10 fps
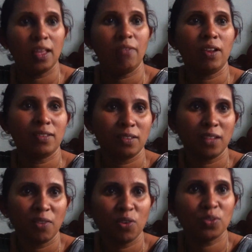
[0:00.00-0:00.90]
Then
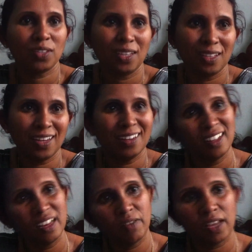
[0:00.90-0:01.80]
they want to see
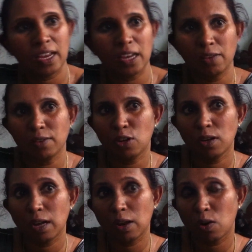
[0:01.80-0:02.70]
that. Then we can
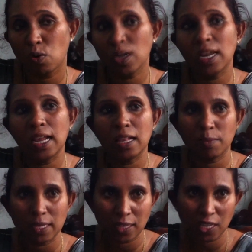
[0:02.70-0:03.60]
give good
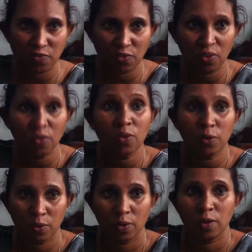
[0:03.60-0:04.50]
health message for
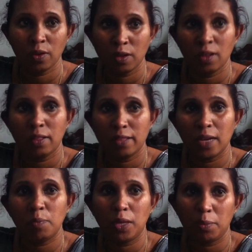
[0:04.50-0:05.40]

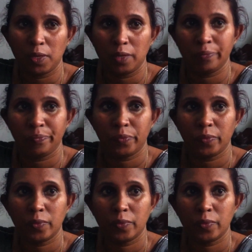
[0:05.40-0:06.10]
that people.